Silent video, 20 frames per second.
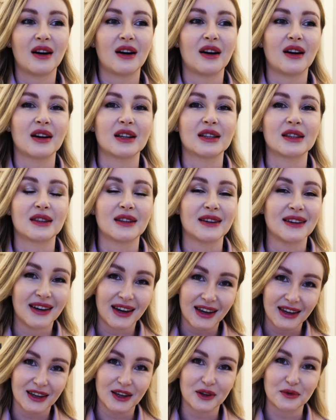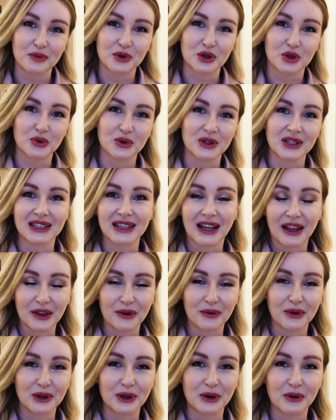and I can be shooting
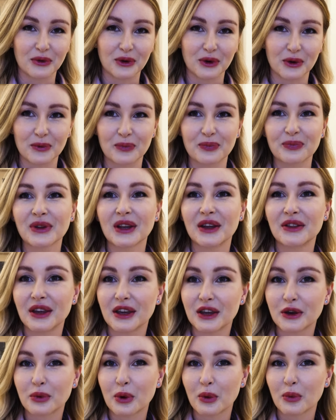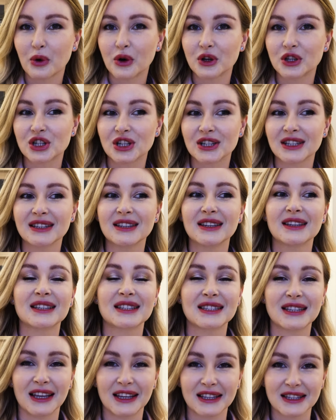another video for you. Thank you for watching.
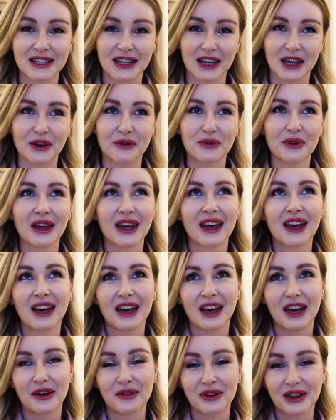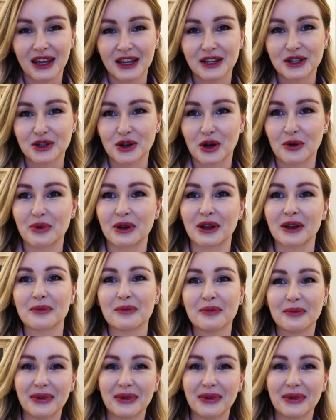Stay safe. Have a nice shopping.